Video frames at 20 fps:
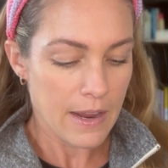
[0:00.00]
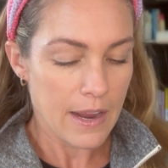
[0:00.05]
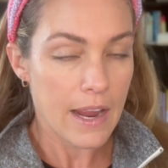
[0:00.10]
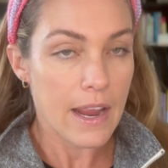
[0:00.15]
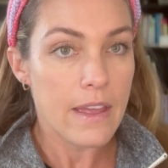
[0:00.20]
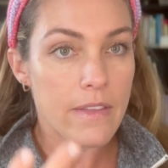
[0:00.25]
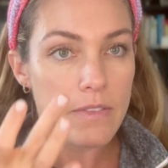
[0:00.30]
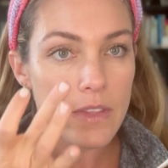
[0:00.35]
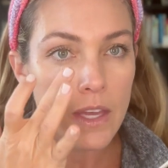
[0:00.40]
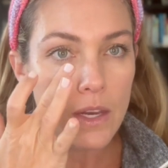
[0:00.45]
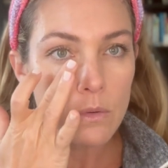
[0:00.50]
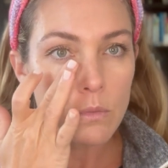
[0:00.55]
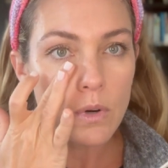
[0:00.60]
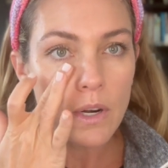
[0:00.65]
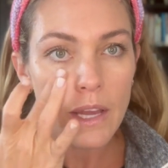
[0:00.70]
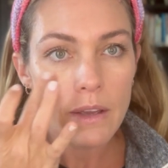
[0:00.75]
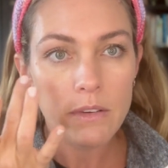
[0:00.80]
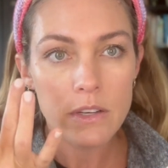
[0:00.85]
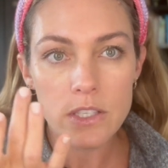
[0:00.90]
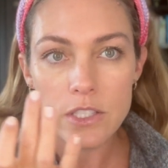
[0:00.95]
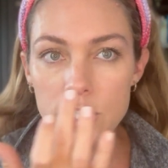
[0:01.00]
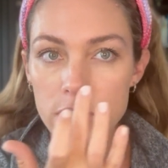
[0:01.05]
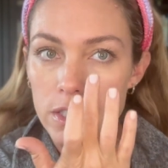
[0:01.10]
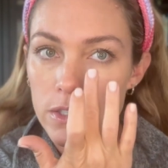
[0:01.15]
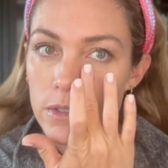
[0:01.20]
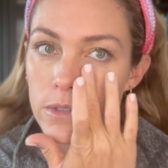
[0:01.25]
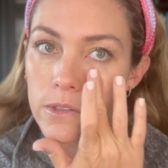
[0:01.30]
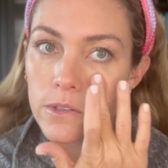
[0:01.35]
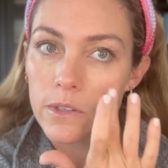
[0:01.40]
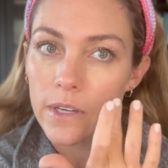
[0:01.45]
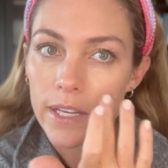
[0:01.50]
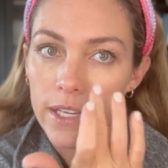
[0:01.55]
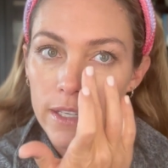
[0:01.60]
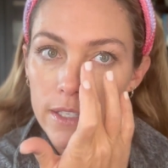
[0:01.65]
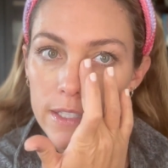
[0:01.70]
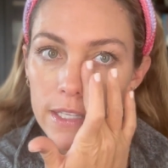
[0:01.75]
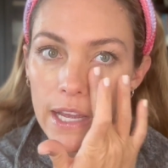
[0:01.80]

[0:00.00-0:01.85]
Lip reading: And then what I would do is